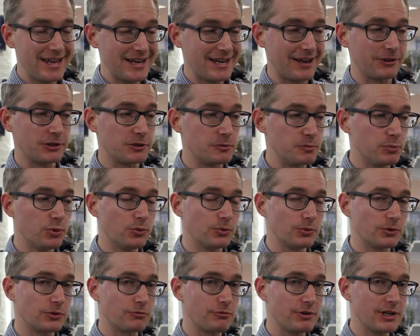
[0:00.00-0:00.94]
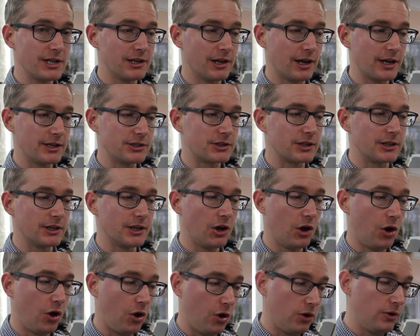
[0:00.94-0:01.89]
Now, it's important to realise that
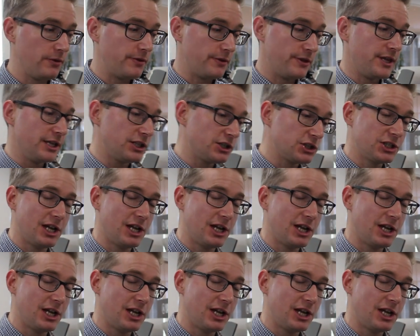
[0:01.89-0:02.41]
this